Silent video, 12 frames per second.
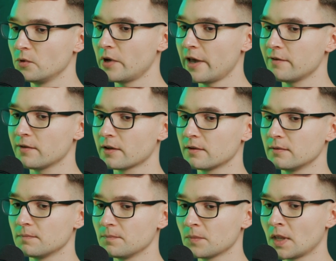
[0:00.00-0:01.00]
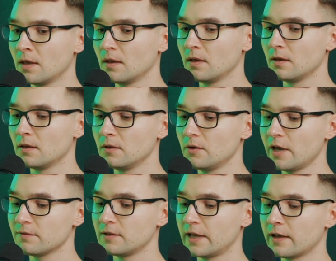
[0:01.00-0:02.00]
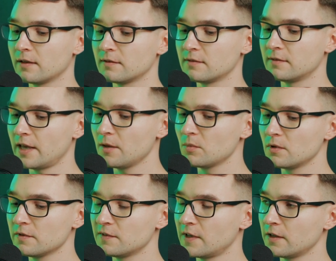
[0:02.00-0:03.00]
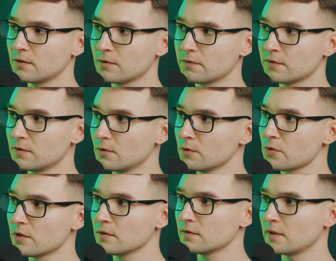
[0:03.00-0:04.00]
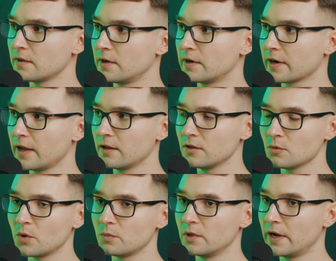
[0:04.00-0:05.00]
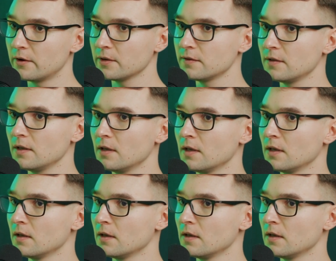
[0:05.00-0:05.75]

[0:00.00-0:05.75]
have like a stable set of solutions that are gaining popularity.